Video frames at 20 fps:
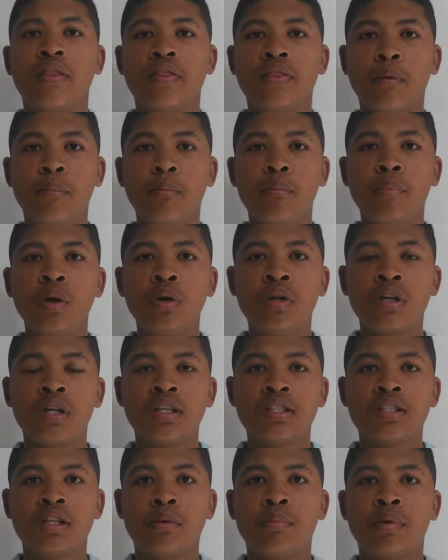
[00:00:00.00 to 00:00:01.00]
the
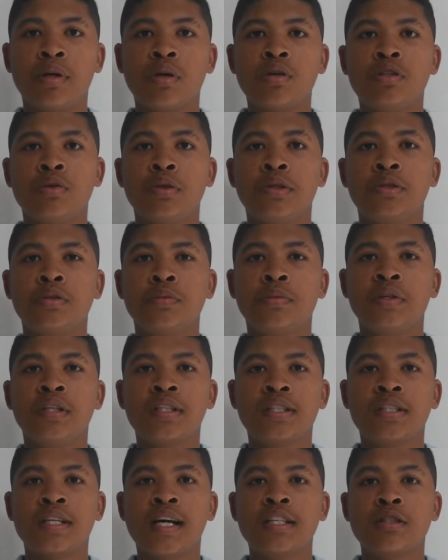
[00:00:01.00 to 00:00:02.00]
pluralist approach, which would be
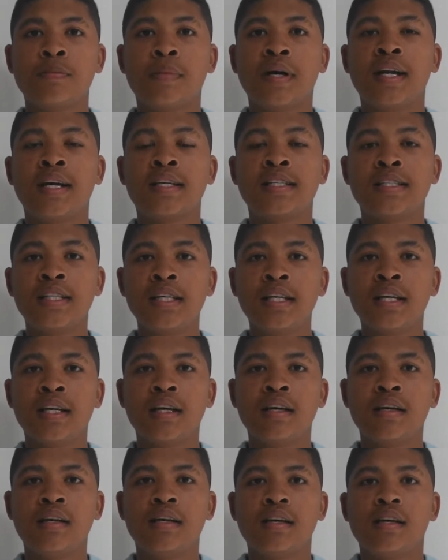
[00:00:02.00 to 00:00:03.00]
discussed by Nasira,